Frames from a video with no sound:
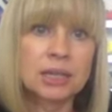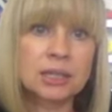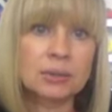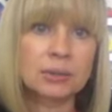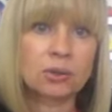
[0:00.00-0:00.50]

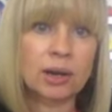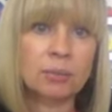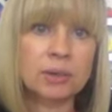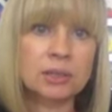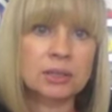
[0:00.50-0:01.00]
So it's
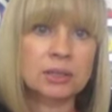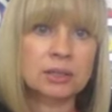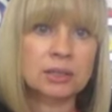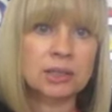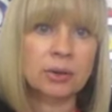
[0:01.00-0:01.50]
great when you
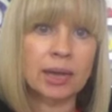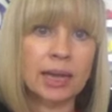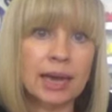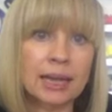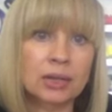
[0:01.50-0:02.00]
start
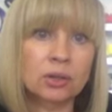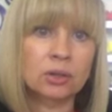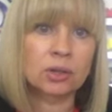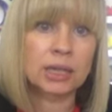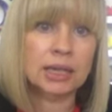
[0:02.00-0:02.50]
sewing and you're
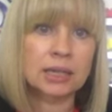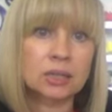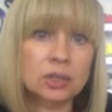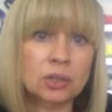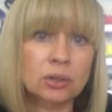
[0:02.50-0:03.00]
looking
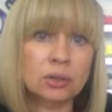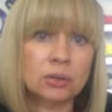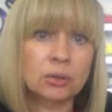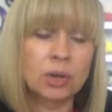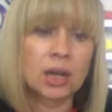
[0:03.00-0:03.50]

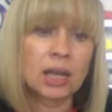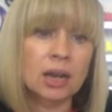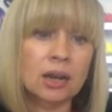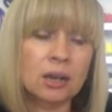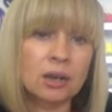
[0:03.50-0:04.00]
to
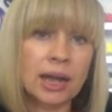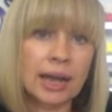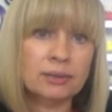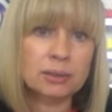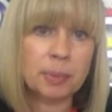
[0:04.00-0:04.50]
learn
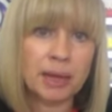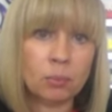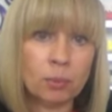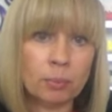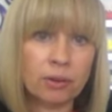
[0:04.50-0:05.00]
how to pin
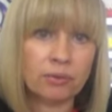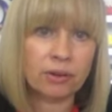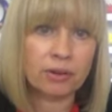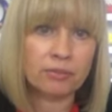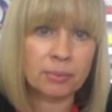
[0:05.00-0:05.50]

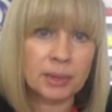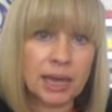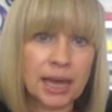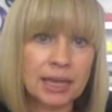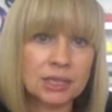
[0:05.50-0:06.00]
1.5 from
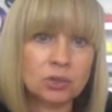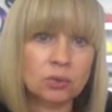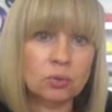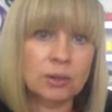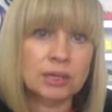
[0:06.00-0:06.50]
the edge,
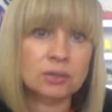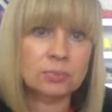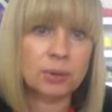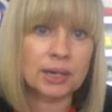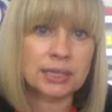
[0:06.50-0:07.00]
or when you're
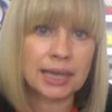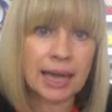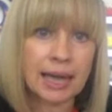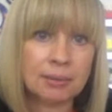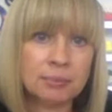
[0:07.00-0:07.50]
pressing
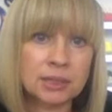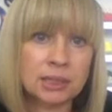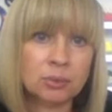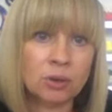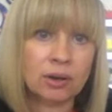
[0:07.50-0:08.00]
hems
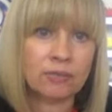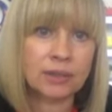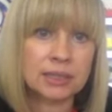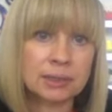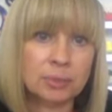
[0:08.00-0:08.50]
and you want a
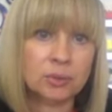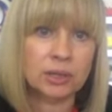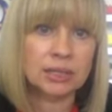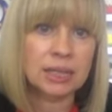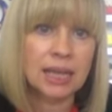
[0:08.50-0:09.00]
fixed
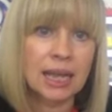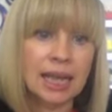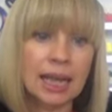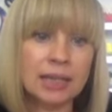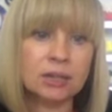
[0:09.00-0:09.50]
point,
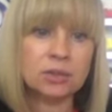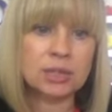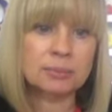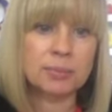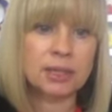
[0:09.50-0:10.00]
and you
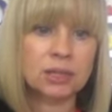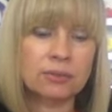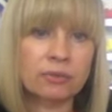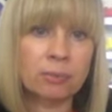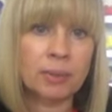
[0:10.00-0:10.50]
just measure
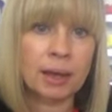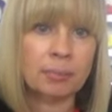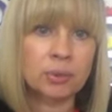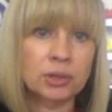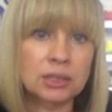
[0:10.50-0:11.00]
from that
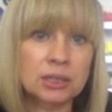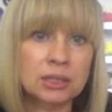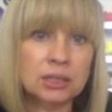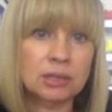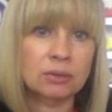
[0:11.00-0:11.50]
point
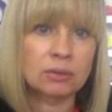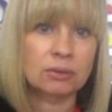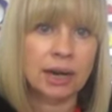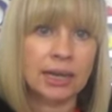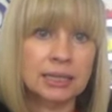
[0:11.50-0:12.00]
to the
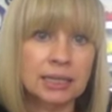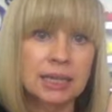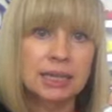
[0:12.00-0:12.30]
red.